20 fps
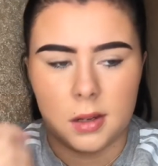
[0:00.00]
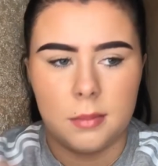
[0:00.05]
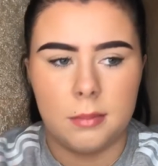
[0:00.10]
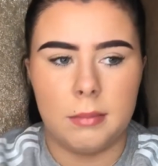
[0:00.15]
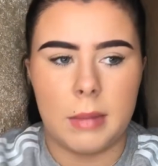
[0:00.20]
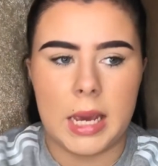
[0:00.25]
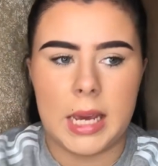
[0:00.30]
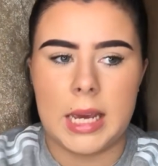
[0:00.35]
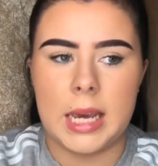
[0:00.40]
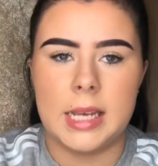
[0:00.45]

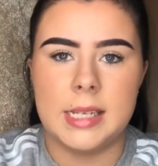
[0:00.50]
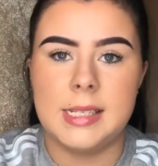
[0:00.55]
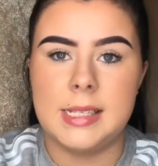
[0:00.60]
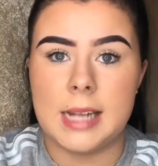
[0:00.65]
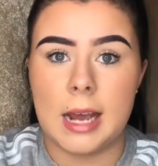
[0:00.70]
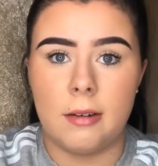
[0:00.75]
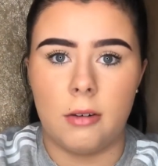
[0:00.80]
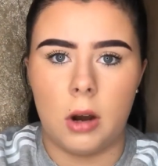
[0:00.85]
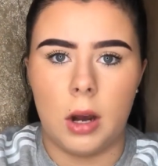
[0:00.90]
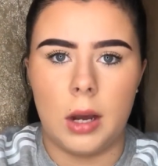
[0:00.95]
make it
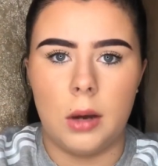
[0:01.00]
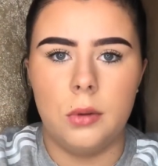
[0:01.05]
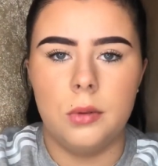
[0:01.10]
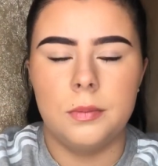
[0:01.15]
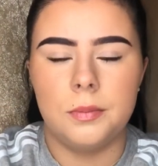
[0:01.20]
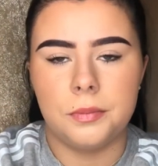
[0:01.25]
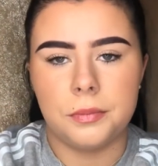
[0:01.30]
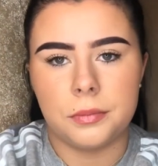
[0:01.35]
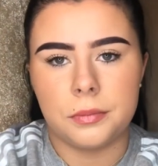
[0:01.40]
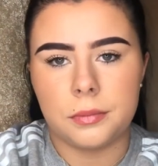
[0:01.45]
sterile.
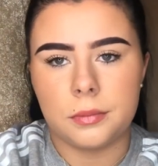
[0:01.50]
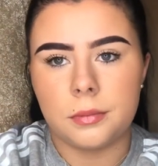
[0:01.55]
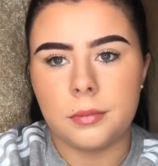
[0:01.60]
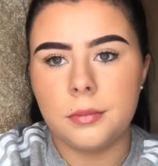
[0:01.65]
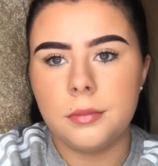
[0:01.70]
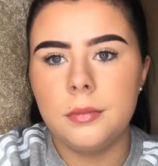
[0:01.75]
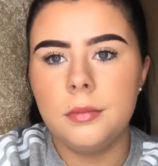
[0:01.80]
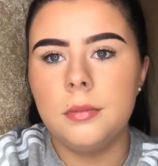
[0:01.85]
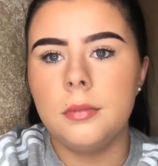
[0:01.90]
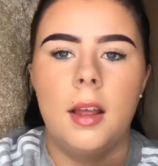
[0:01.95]

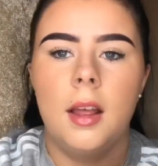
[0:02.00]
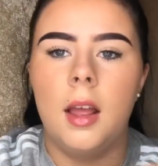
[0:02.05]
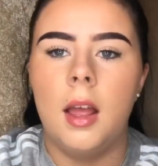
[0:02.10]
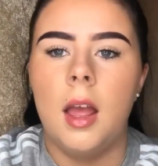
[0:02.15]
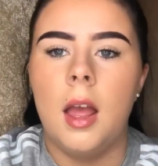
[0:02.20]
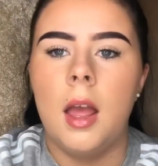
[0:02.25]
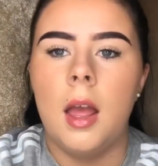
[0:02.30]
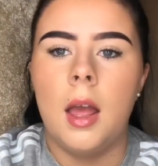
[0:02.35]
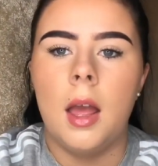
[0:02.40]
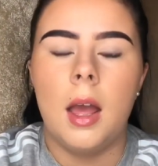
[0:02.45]

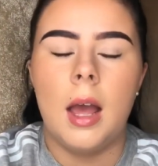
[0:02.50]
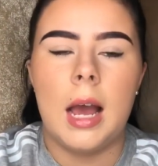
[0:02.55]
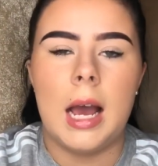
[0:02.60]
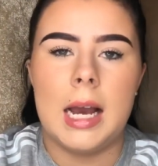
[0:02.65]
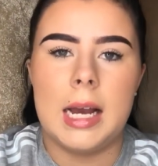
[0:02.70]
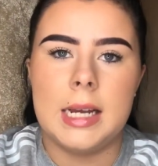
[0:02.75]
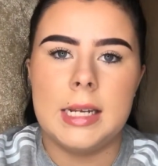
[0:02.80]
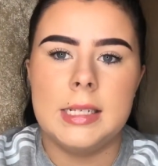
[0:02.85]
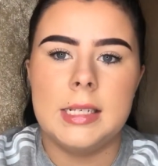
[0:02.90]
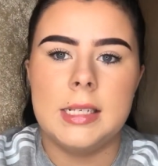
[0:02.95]

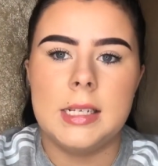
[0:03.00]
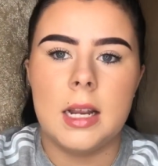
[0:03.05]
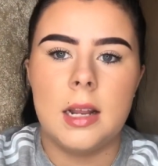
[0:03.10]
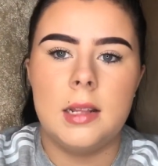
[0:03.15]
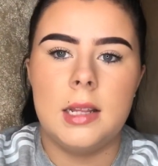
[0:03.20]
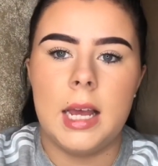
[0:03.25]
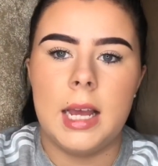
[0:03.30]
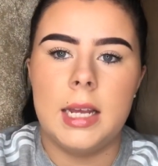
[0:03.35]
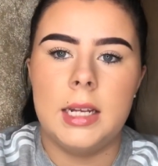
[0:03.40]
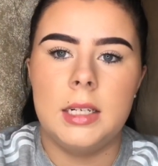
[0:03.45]
And
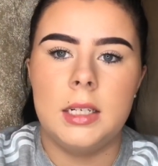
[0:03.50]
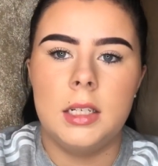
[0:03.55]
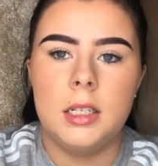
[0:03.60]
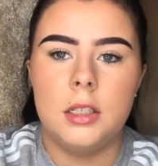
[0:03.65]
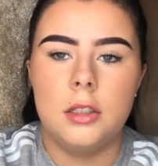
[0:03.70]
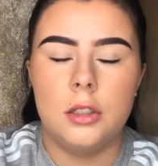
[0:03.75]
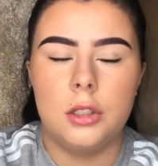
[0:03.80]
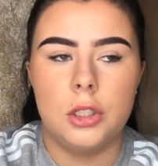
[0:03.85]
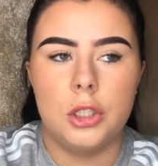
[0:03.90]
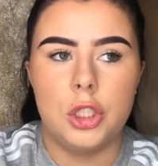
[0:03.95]
then
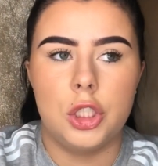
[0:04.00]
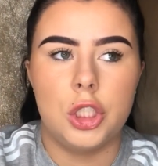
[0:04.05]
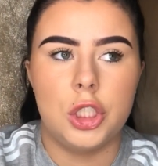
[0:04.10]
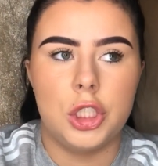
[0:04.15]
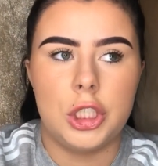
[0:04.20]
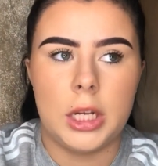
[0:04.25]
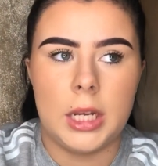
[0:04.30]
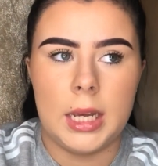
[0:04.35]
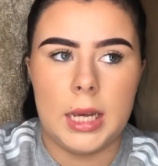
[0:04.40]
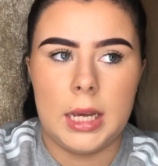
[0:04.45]

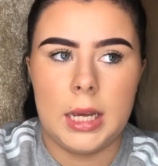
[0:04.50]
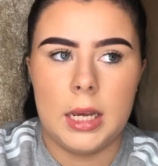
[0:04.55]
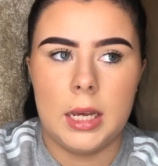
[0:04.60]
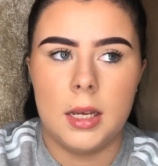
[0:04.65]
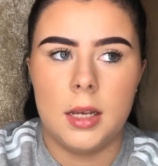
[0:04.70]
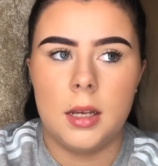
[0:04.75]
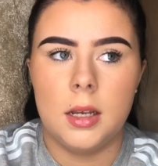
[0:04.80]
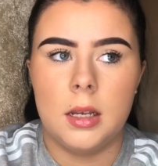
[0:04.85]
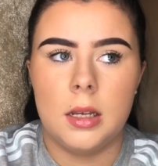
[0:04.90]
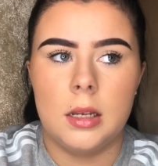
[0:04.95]
she
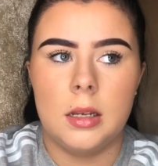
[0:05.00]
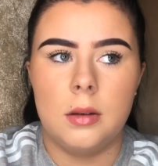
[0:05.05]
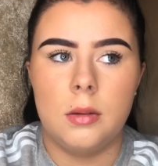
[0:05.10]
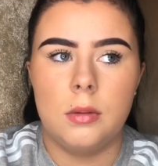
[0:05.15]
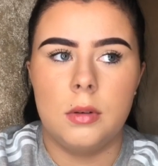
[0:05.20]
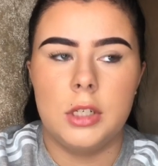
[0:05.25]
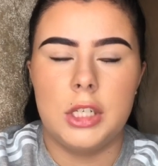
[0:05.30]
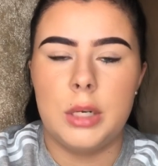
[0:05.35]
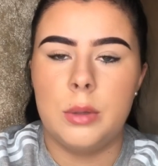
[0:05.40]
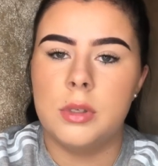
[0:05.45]

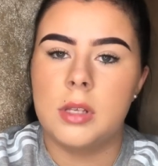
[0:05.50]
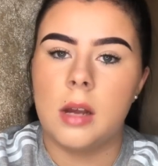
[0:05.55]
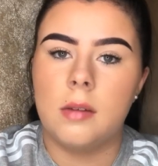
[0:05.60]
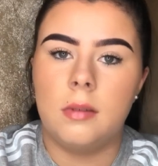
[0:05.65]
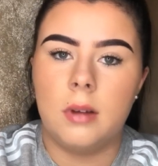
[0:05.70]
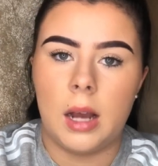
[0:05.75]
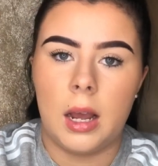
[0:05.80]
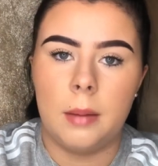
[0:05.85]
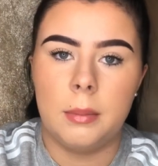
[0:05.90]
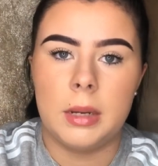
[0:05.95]
was like,
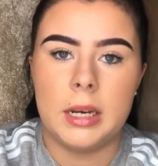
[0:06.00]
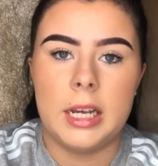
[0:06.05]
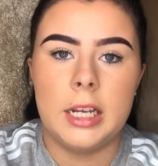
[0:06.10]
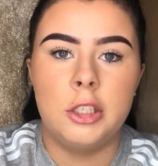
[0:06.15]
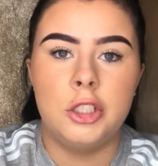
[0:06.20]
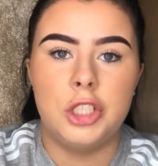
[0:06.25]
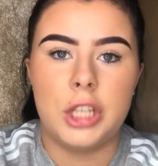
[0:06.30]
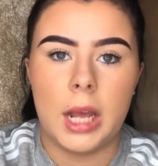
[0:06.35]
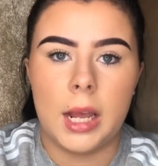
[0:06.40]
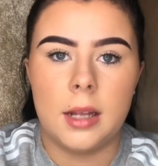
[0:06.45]
right, I'm gonna
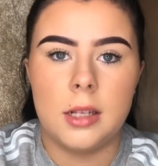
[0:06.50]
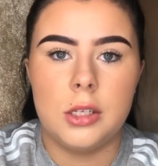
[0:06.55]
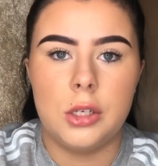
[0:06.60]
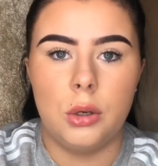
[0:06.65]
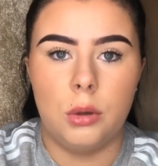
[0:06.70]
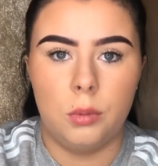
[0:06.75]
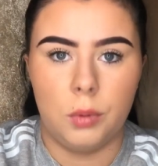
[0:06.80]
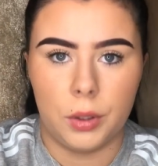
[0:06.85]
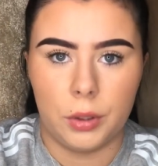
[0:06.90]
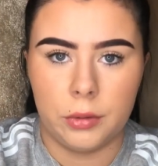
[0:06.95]
inject
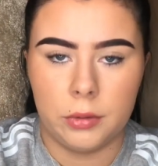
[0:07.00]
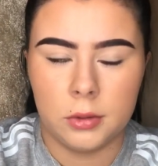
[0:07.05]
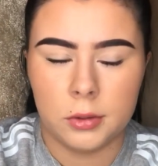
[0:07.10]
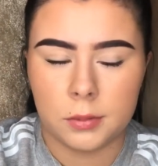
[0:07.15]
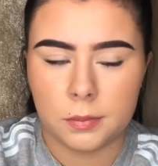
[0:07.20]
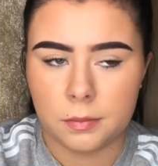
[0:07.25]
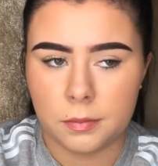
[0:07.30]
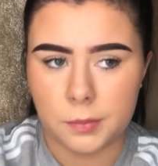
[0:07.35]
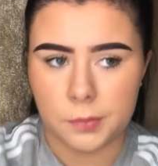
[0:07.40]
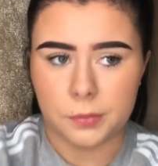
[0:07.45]
your wound
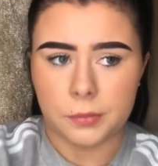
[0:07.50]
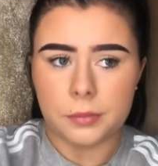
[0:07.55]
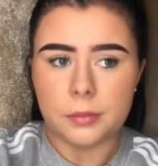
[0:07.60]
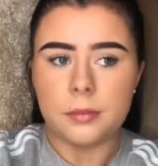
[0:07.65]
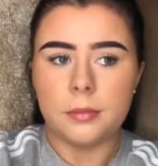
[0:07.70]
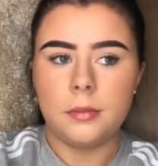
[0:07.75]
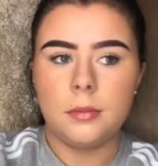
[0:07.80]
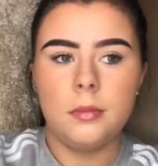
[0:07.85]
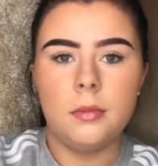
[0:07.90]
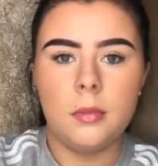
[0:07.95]

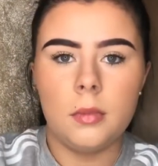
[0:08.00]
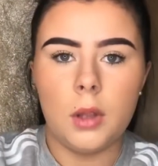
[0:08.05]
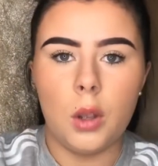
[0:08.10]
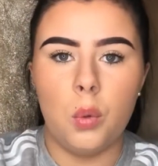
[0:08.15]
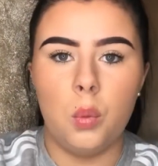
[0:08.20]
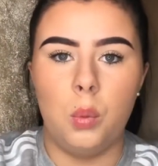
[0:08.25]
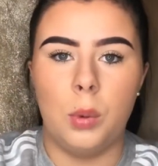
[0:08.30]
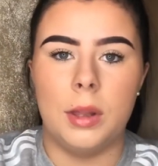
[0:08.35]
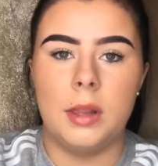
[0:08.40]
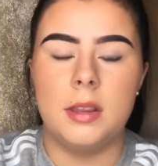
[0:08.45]

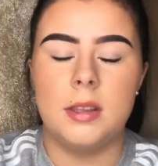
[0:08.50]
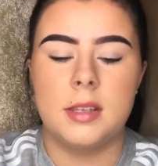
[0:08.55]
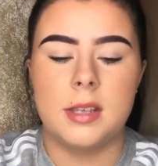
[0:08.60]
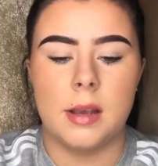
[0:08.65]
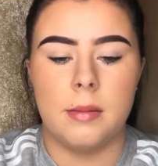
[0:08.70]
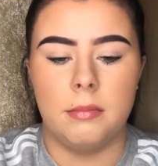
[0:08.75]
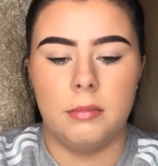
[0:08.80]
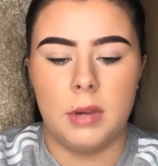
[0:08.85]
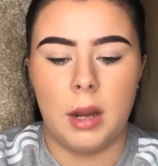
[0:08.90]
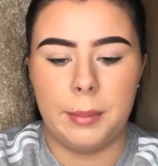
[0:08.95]
with
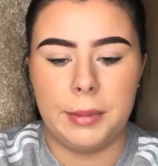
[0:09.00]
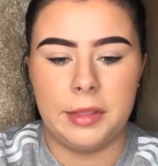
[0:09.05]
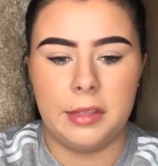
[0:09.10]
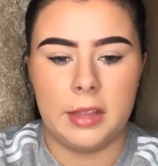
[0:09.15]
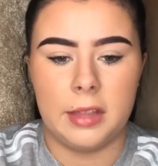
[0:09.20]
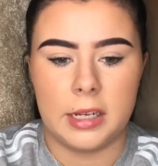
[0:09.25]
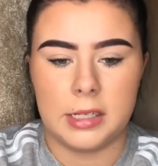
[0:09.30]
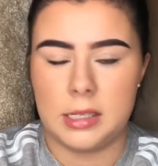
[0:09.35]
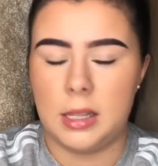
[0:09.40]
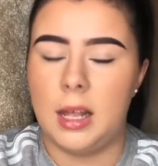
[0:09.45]
some numbing
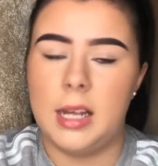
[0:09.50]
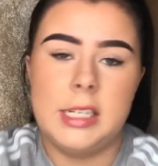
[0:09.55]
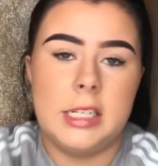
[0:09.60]
things so that I